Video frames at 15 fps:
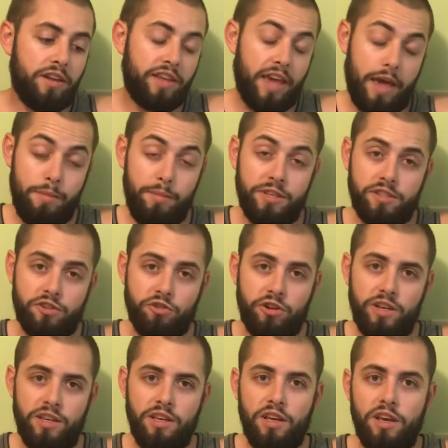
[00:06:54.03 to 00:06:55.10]

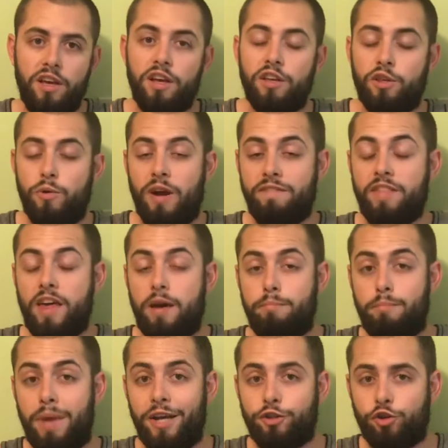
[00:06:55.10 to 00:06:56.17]
Chemistry, you have
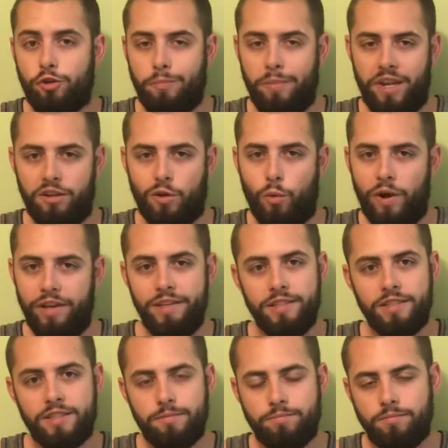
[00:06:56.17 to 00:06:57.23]
that measurement
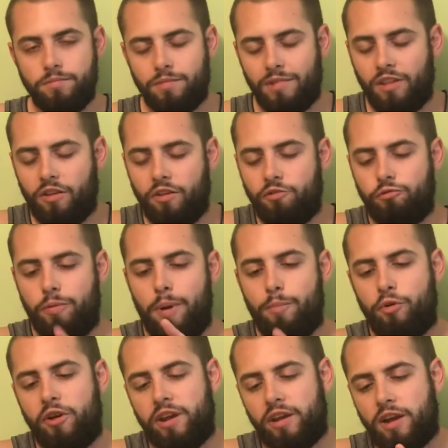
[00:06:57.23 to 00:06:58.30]
quiz.
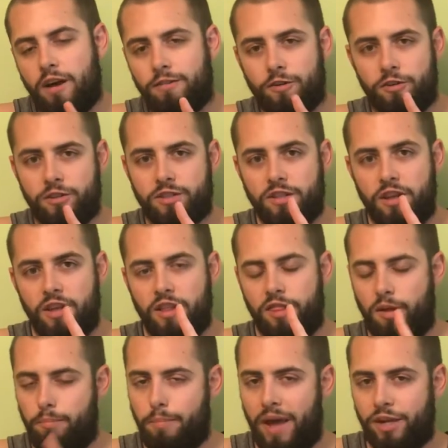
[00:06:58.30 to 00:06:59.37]
Remember, it covers
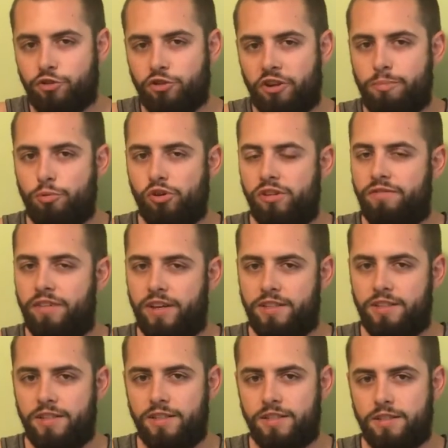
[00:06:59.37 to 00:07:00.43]
the metric
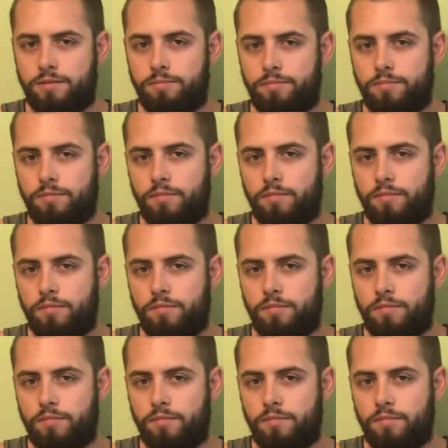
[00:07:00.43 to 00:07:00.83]
prefixes,